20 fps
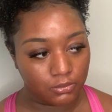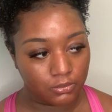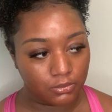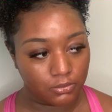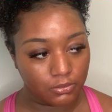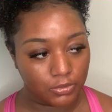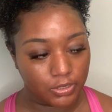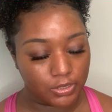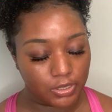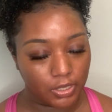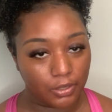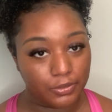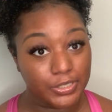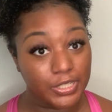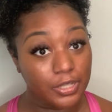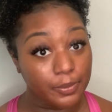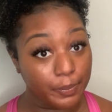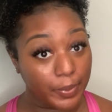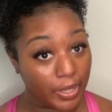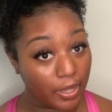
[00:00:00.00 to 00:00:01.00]
midtown,
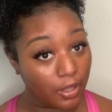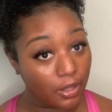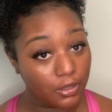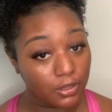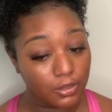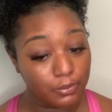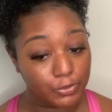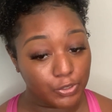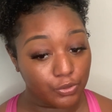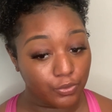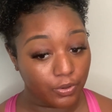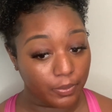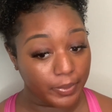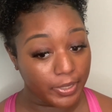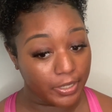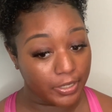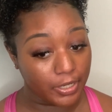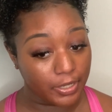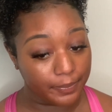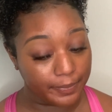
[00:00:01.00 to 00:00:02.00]
Deep Ellum. Do you want to be
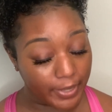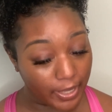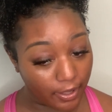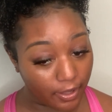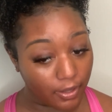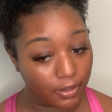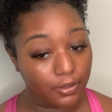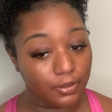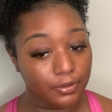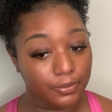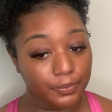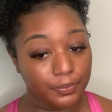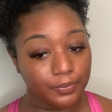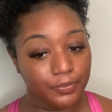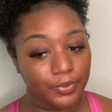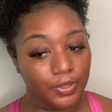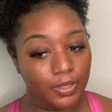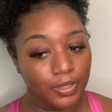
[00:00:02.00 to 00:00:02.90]
in Deep Ellum?